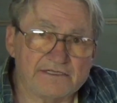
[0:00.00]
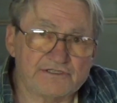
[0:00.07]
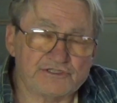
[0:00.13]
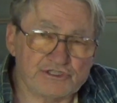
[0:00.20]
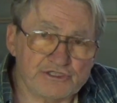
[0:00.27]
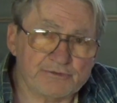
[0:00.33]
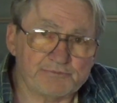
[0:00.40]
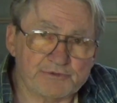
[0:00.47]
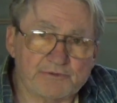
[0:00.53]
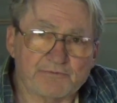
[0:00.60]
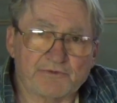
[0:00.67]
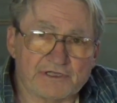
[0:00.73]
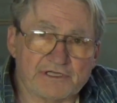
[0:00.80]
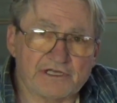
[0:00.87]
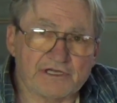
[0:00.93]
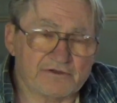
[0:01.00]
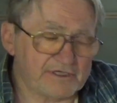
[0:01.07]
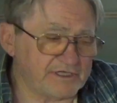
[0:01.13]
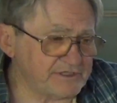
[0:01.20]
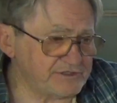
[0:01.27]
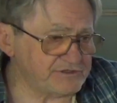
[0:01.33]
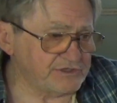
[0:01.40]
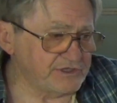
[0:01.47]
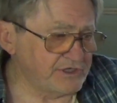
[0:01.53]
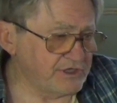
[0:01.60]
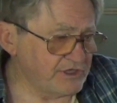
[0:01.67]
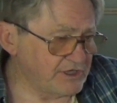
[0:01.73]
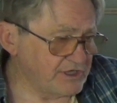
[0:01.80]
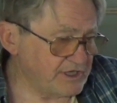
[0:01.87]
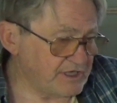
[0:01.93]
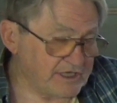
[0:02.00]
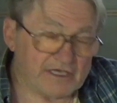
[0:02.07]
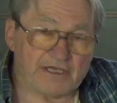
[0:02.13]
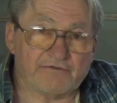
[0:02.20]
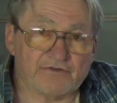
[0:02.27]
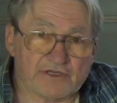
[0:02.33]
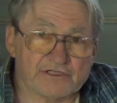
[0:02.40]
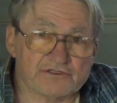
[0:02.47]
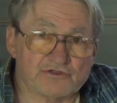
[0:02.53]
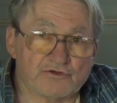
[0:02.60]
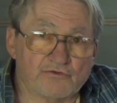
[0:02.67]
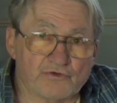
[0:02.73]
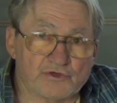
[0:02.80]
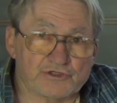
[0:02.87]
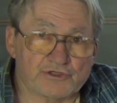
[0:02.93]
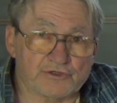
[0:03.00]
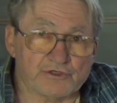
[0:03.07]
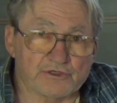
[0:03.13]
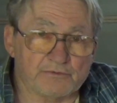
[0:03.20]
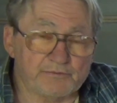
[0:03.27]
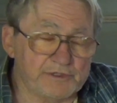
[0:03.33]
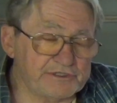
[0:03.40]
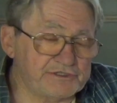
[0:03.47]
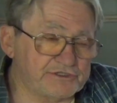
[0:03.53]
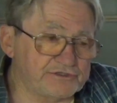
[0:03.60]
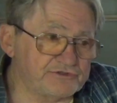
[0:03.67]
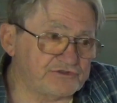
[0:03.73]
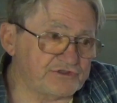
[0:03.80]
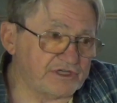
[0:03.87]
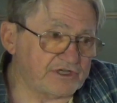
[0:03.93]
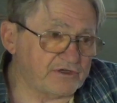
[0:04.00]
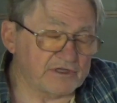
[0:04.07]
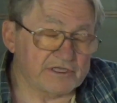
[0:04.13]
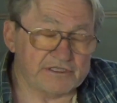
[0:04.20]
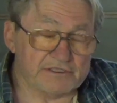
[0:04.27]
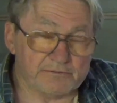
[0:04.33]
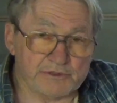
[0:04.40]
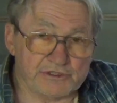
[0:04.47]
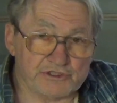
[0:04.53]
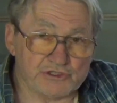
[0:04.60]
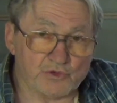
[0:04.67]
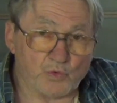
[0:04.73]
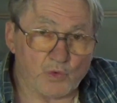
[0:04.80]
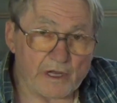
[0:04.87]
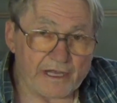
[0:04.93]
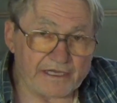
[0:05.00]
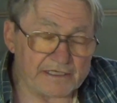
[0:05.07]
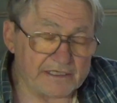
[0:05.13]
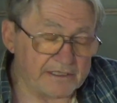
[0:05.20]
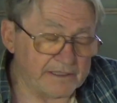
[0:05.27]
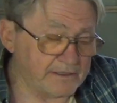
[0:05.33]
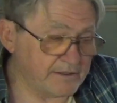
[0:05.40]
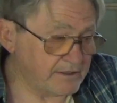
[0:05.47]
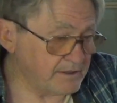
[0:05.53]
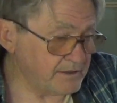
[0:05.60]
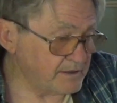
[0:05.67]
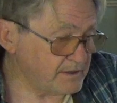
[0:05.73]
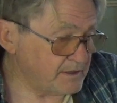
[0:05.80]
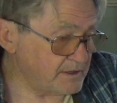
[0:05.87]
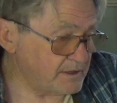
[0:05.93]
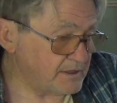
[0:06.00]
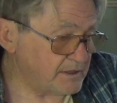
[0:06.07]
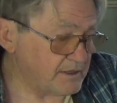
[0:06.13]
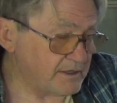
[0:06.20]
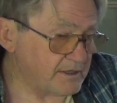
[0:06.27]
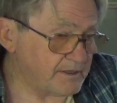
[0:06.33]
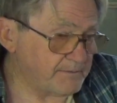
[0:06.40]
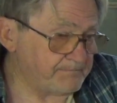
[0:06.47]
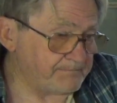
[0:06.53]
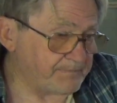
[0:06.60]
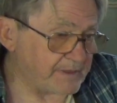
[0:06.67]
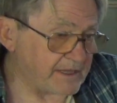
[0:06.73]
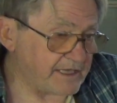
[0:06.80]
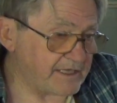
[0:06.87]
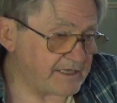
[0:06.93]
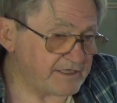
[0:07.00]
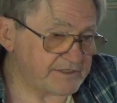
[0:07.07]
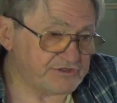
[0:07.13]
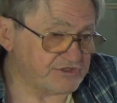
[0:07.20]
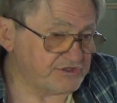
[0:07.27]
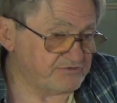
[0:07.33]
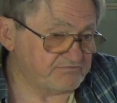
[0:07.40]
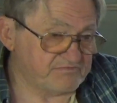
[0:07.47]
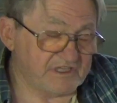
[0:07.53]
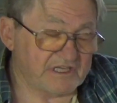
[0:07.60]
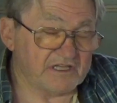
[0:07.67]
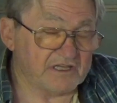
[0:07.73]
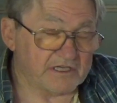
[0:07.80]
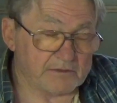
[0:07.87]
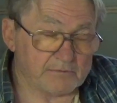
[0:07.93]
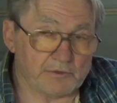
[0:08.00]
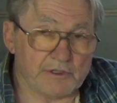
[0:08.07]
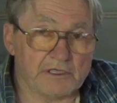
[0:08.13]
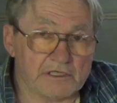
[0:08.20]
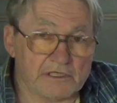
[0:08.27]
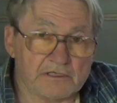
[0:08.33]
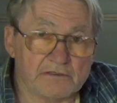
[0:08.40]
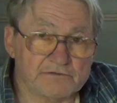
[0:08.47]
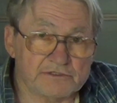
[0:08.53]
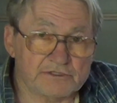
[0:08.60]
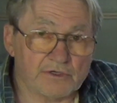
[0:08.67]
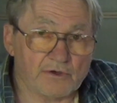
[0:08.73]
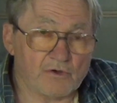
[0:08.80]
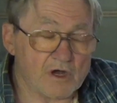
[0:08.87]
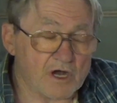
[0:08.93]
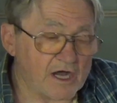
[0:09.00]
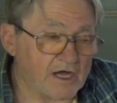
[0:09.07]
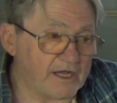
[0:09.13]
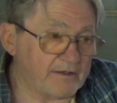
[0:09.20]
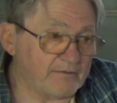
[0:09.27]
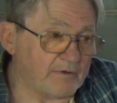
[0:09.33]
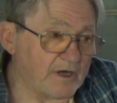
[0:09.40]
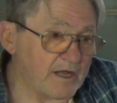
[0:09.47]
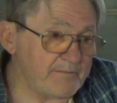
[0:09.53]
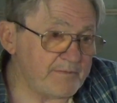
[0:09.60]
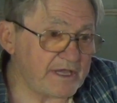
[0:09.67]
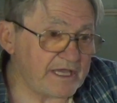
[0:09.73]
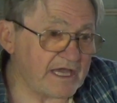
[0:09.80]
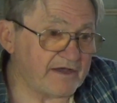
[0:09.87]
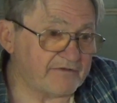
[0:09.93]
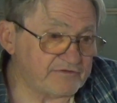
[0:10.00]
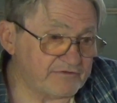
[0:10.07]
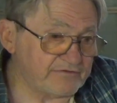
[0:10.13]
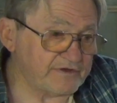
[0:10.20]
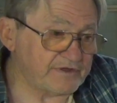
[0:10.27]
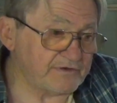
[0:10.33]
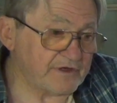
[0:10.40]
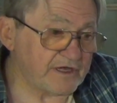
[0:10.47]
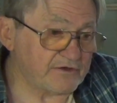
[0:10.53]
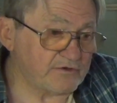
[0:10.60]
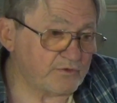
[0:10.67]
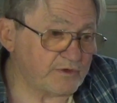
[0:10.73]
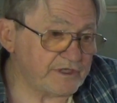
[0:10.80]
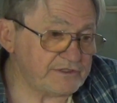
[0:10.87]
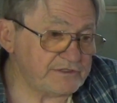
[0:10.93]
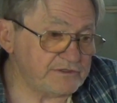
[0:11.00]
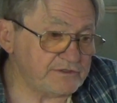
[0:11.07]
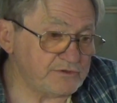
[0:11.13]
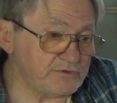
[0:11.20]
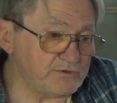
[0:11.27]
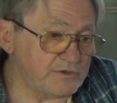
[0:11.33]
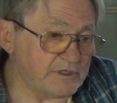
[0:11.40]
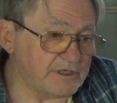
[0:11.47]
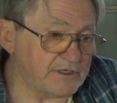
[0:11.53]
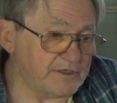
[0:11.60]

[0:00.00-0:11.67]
to ship something nowadays. If it gets over certain dimensions, they call that dimensional weight. And it's killing me. So I may have to figure out a way to